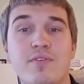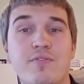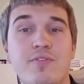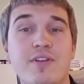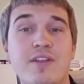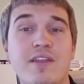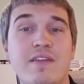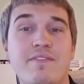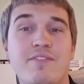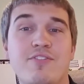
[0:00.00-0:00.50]
feel
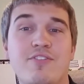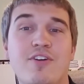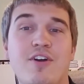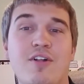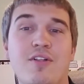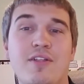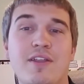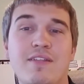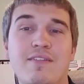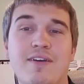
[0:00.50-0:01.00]
free to give us a
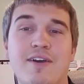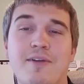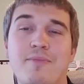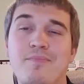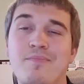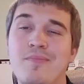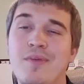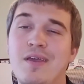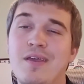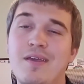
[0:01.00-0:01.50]
call
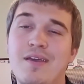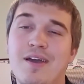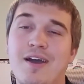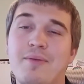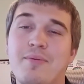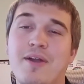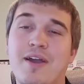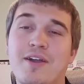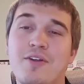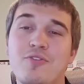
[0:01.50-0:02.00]
anytime.
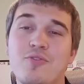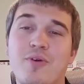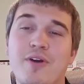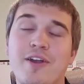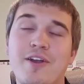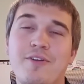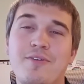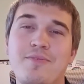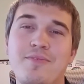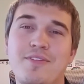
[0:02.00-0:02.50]
I'm Kyle
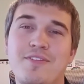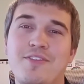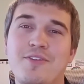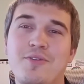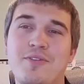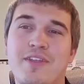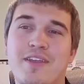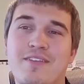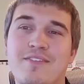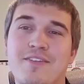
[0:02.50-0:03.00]
Dwyer.
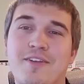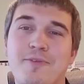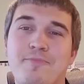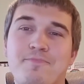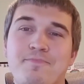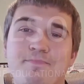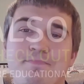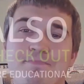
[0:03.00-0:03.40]
Until next time.